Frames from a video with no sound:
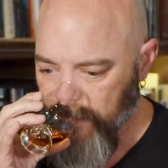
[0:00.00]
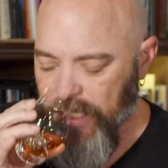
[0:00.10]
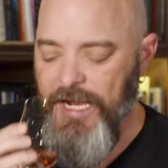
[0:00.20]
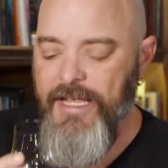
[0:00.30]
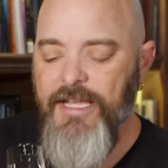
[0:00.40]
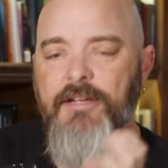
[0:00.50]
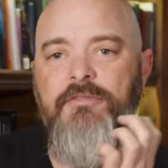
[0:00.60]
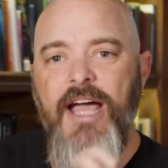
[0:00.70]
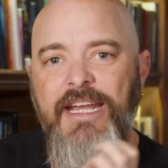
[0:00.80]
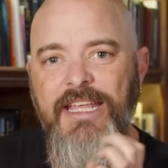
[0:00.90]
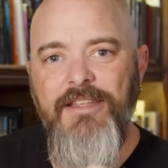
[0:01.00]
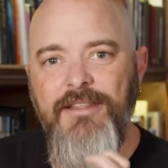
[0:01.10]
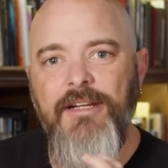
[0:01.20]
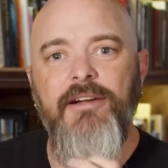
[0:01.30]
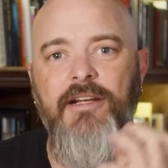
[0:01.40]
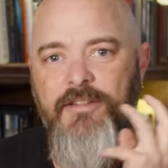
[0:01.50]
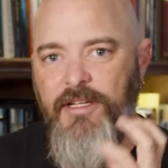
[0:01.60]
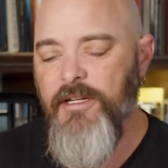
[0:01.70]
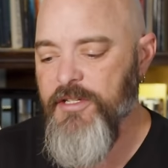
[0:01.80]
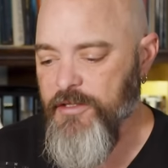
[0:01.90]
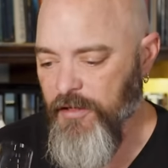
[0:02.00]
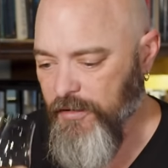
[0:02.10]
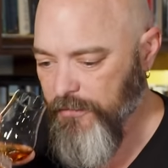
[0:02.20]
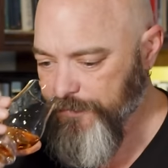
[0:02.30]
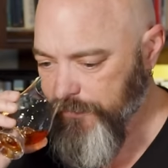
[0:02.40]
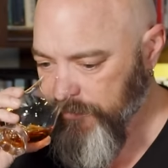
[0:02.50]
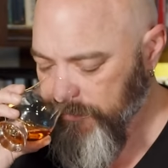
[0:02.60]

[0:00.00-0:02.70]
like I can get right in there and it's not a struggle.